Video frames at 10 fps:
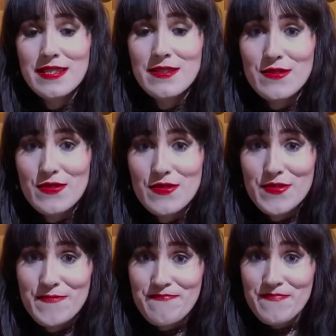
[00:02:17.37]
So,
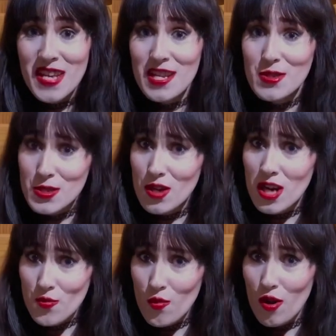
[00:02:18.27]
I just thought I'd
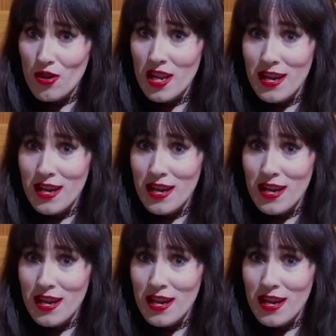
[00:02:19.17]
warn you.